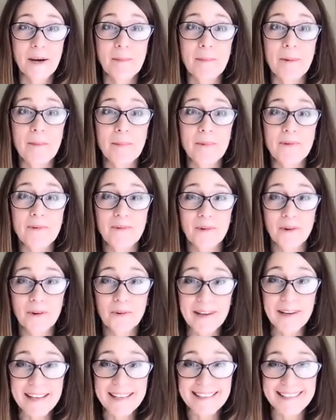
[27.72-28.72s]
But before
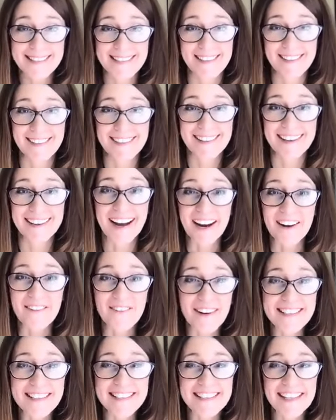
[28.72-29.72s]
we get started, I
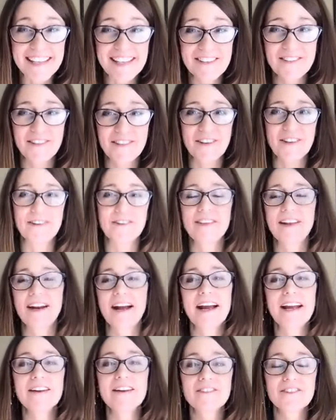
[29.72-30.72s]
want to let you know that
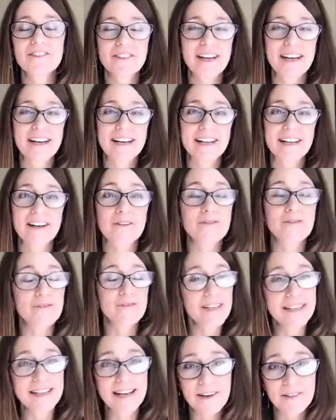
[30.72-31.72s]
I have created a
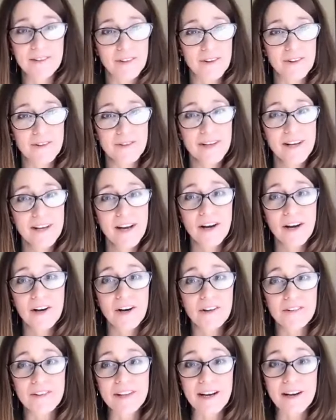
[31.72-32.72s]
free download
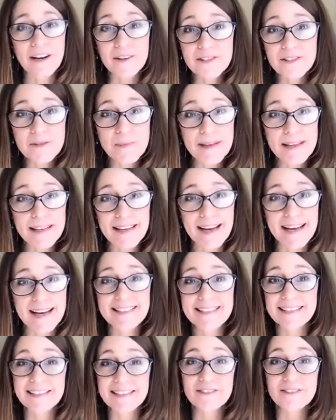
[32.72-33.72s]
called The Ultimate Guide
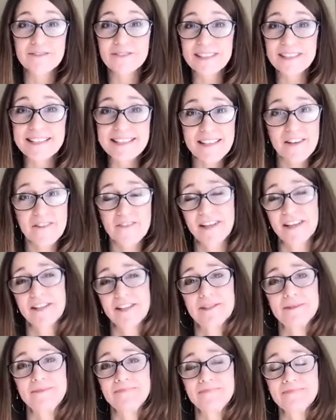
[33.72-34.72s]
to Guilt Free Self
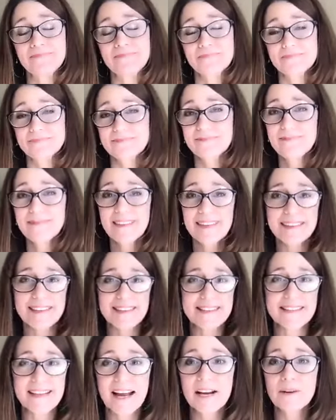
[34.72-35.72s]
Care.
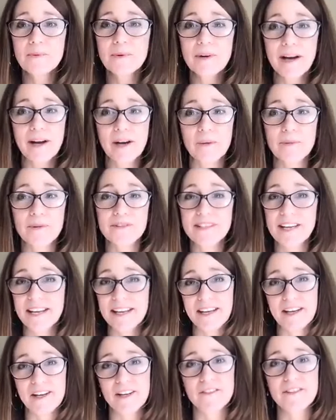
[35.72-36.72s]
This guide will help you
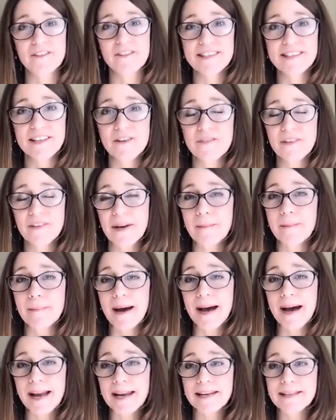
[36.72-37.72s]
take care of yourself in
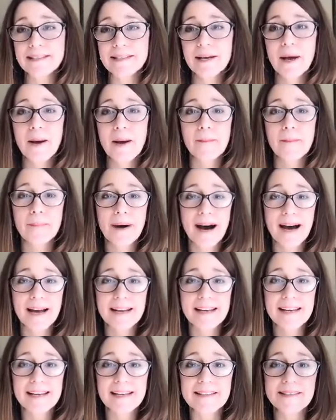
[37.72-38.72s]
mind,
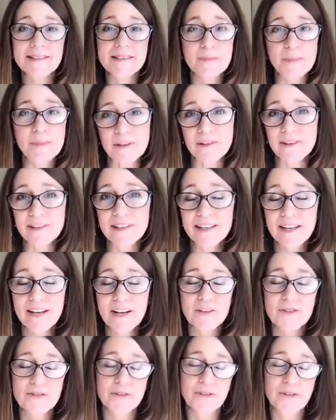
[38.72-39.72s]
body, and spirit
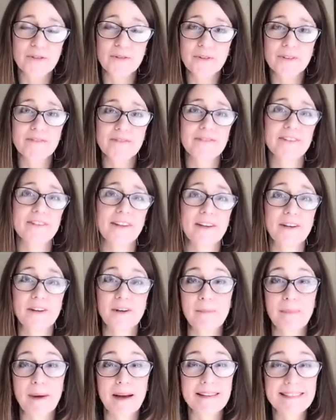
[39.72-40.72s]
so you can feel like
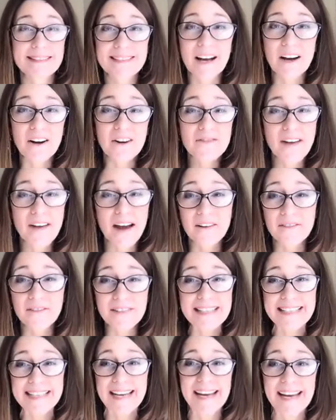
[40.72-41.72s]
your best self
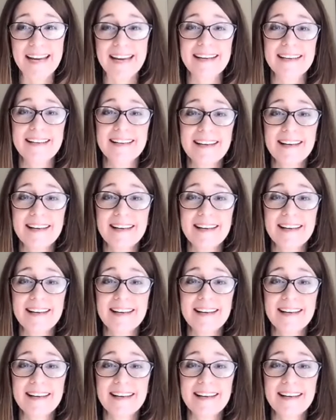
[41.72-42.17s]
every day.